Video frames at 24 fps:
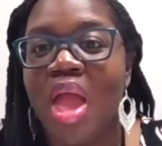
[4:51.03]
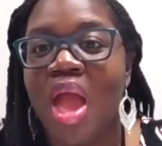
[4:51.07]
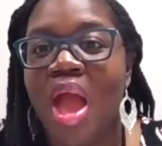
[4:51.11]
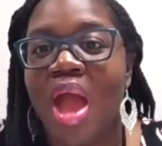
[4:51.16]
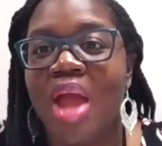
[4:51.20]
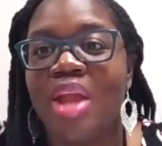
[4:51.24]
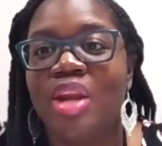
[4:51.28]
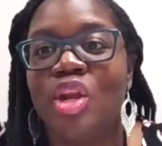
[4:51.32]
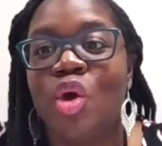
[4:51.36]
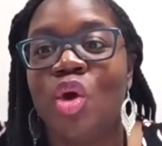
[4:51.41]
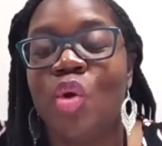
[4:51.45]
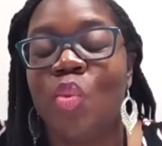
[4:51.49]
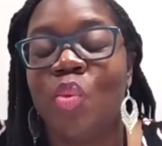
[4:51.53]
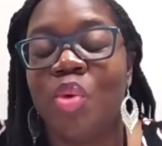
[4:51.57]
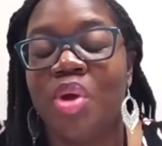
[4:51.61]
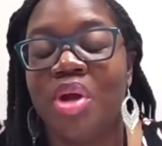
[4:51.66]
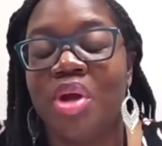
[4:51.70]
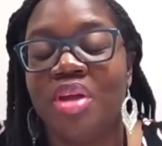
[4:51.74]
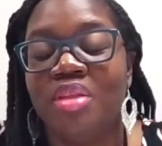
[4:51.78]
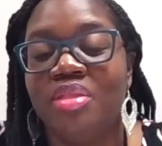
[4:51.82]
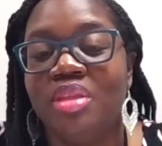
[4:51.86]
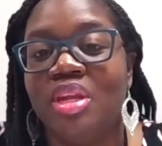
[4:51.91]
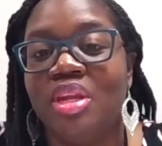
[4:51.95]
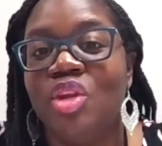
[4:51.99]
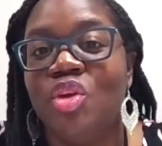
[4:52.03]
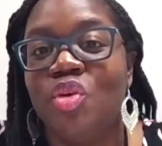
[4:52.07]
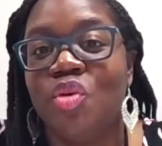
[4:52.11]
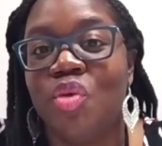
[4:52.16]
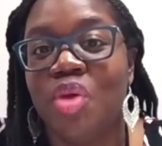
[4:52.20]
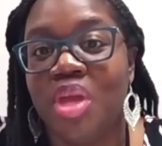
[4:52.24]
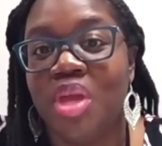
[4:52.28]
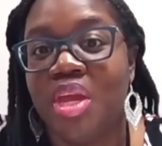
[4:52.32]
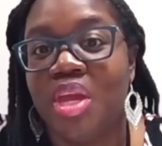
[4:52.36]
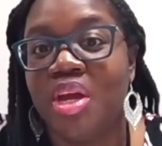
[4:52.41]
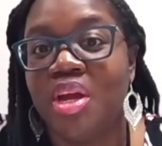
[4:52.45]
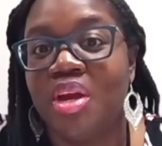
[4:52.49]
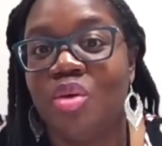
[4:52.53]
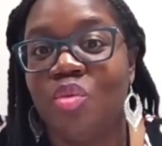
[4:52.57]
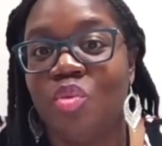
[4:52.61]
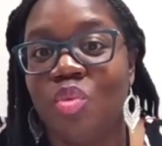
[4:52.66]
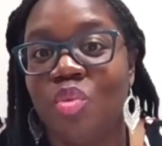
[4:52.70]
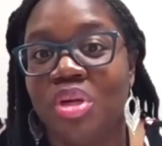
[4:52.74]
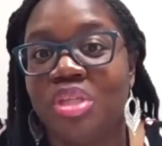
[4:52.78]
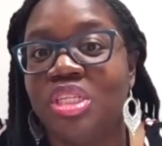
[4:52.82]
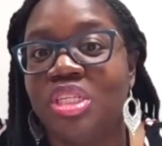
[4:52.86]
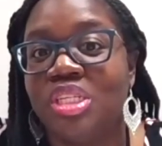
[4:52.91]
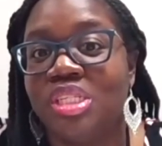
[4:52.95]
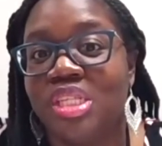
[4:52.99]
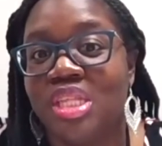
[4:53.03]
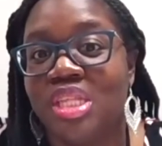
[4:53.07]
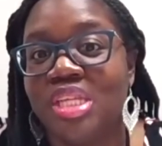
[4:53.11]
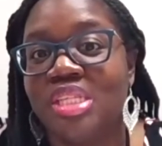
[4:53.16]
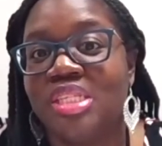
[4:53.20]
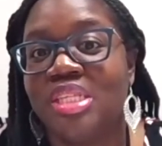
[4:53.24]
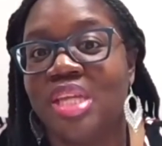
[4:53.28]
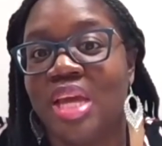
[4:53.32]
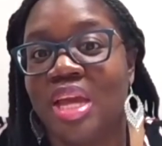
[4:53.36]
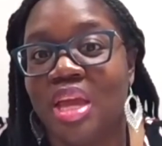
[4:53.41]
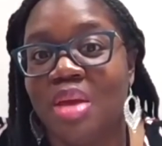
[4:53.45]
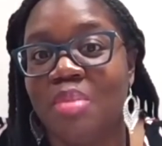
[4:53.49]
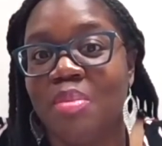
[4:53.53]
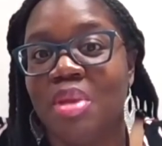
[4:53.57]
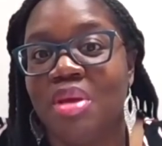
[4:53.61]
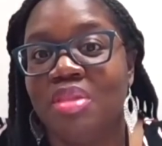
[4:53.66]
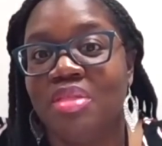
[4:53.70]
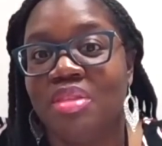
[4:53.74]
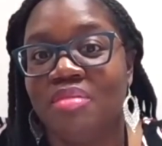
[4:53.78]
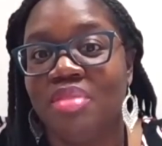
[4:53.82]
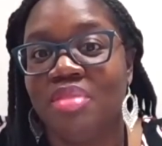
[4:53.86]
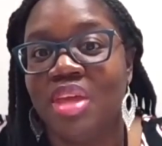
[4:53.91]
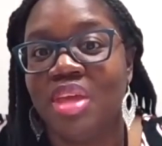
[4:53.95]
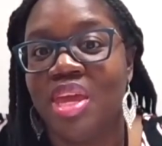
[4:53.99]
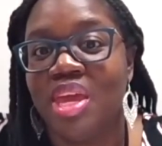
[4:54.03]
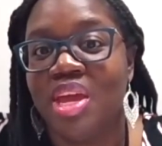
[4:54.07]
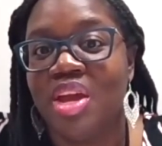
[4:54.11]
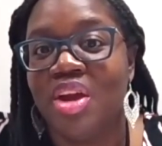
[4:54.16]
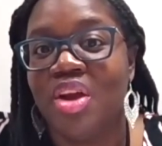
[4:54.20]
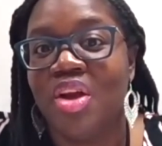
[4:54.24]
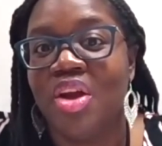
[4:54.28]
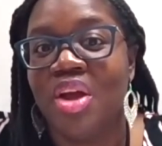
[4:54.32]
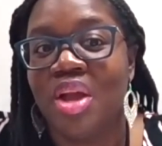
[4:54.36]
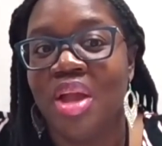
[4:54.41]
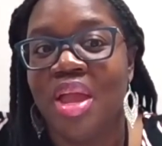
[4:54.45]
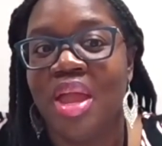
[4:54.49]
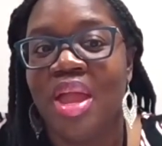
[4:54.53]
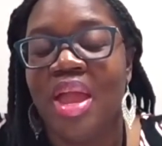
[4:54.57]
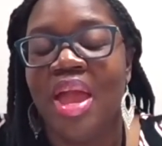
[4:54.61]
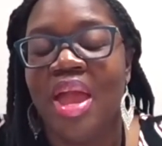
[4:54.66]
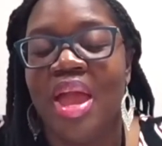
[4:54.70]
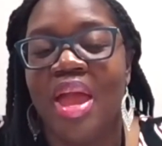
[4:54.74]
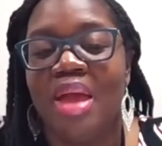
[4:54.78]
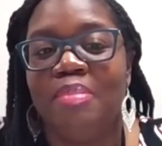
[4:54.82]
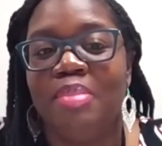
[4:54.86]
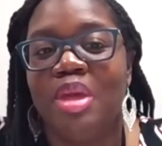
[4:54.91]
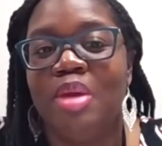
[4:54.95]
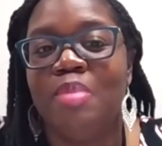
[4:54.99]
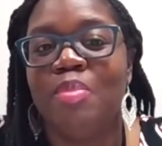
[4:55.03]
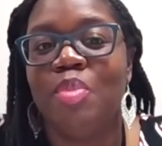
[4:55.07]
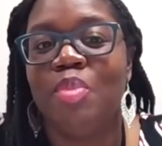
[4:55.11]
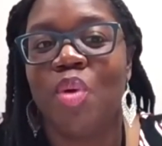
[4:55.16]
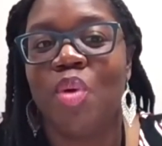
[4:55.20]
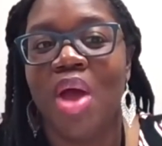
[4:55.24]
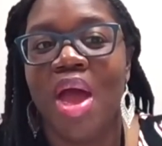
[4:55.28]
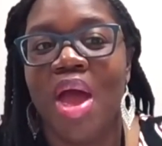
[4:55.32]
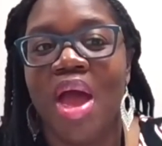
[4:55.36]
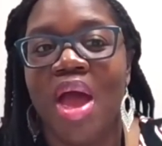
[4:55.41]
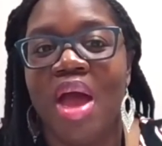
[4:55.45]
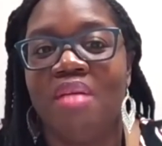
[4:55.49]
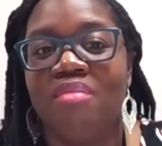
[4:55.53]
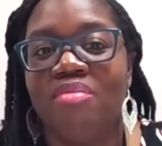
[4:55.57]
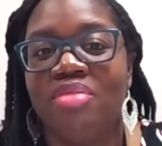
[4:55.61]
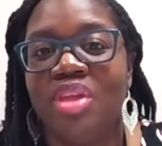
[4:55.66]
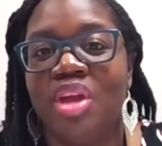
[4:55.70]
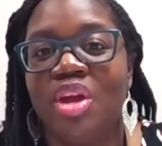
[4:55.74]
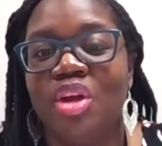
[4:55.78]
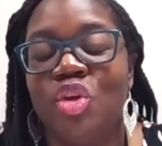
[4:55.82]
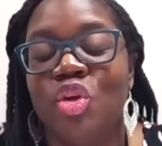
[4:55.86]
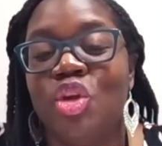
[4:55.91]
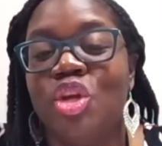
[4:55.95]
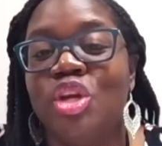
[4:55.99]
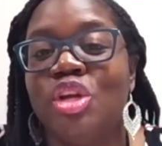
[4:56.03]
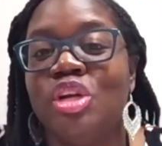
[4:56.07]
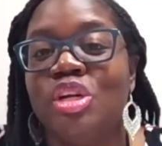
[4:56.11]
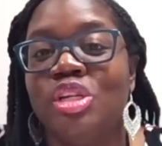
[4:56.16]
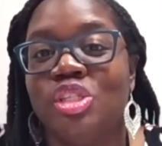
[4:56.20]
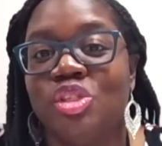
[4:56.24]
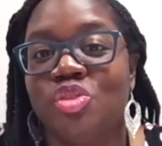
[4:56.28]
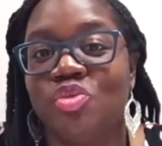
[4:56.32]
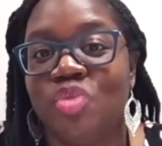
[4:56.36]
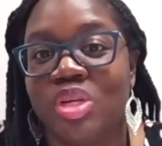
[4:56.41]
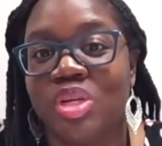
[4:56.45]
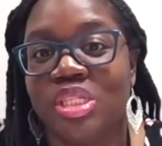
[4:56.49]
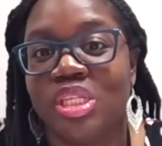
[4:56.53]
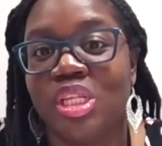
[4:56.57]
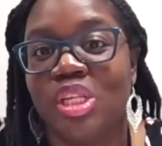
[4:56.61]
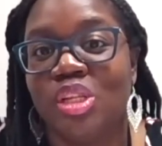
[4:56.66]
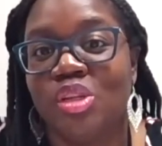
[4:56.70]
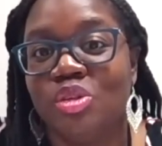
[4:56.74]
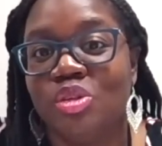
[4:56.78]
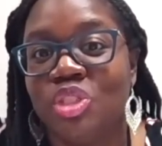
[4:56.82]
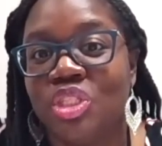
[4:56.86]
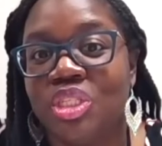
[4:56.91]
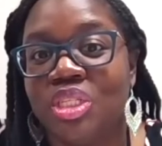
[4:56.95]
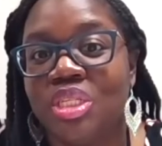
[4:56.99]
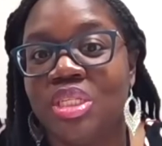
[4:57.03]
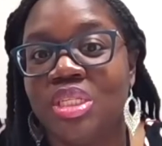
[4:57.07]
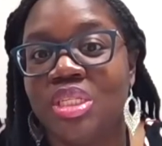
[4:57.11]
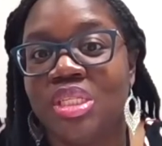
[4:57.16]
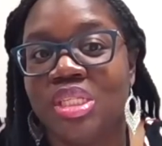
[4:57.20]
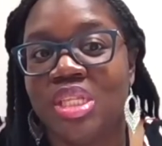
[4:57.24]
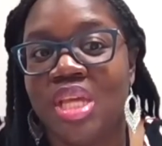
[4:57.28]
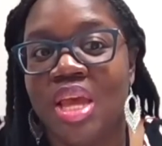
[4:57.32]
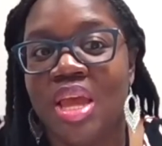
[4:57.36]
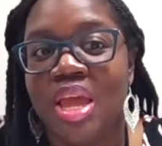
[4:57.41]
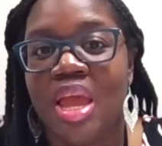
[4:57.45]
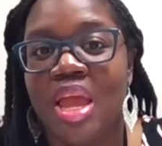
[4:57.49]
I know we're in the new year. We're just in the second month of the year, and people have their New Year's resolutions.